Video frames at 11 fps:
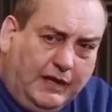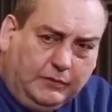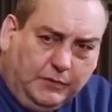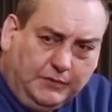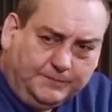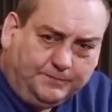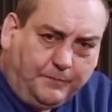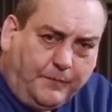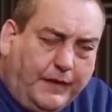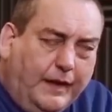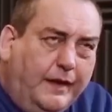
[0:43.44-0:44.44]
wild woman.
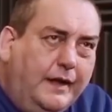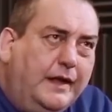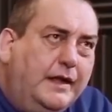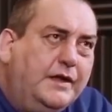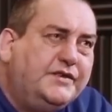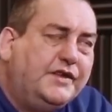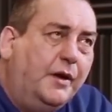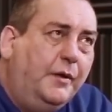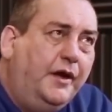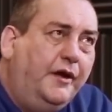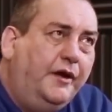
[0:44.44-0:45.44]

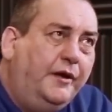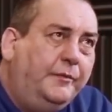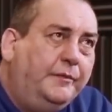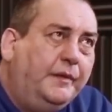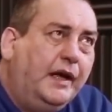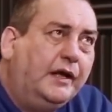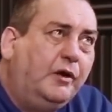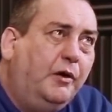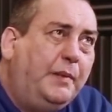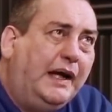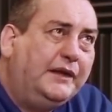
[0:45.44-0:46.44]
So um, I
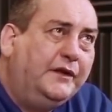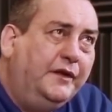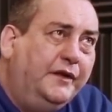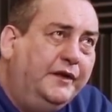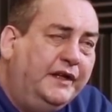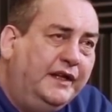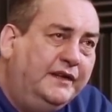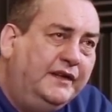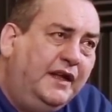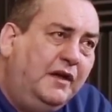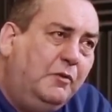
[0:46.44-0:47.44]
go back there
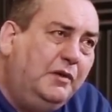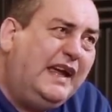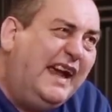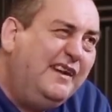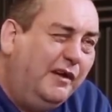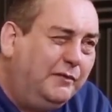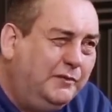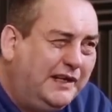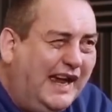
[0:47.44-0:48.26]
and we're getting on.